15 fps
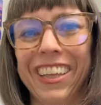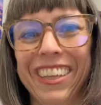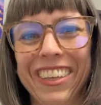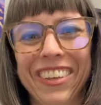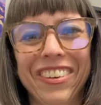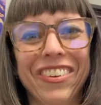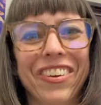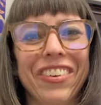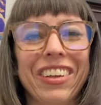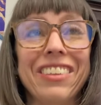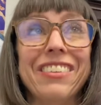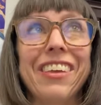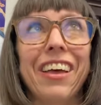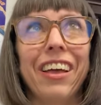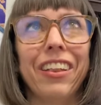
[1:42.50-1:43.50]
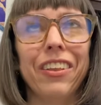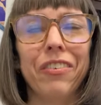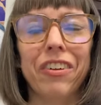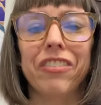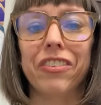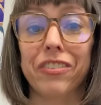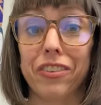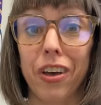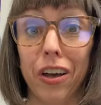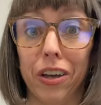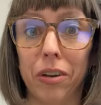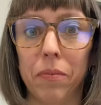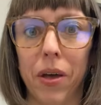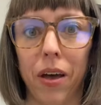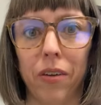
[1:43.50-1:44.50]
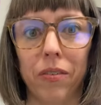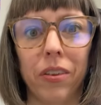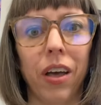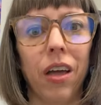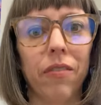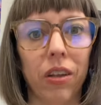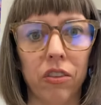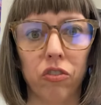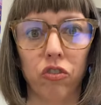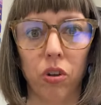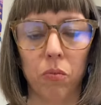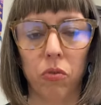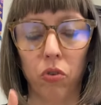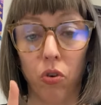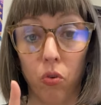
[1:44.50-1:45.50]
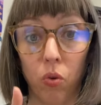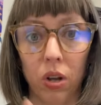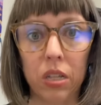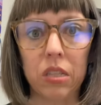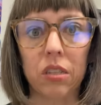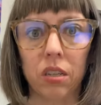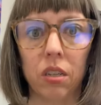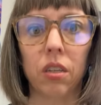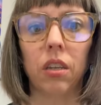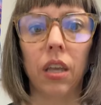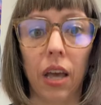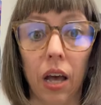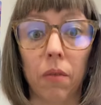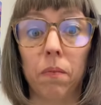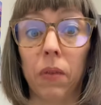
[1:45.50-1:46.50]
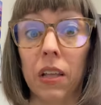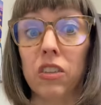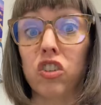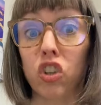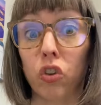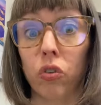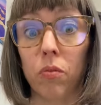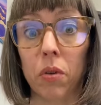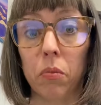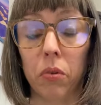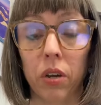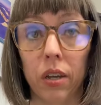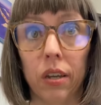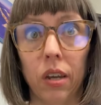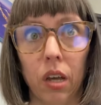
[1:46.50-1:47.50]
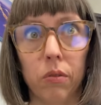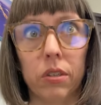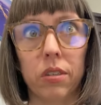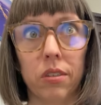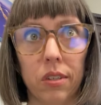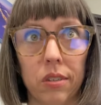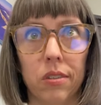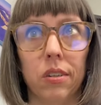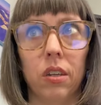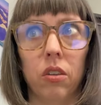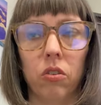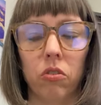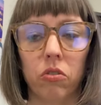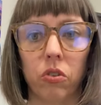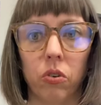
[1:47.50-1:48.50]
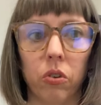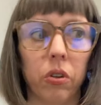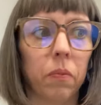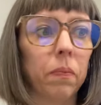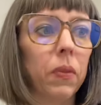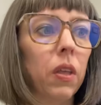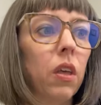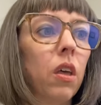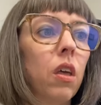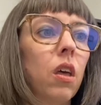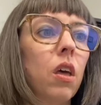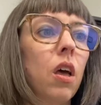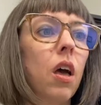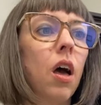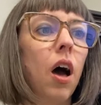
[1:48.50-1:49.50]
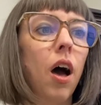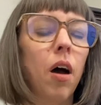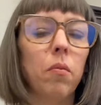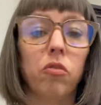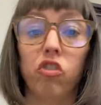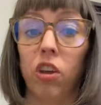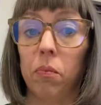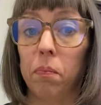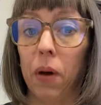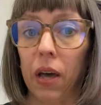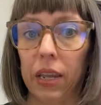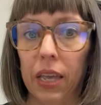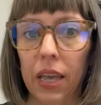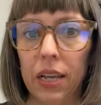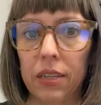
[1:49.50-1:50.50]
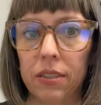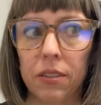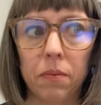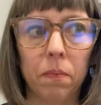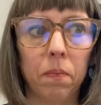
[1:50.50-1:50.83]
you know exactly what she's talking about. I've had strep throat once, and yeah, I still remember it. And I was 16 years old. Um, she had body aches.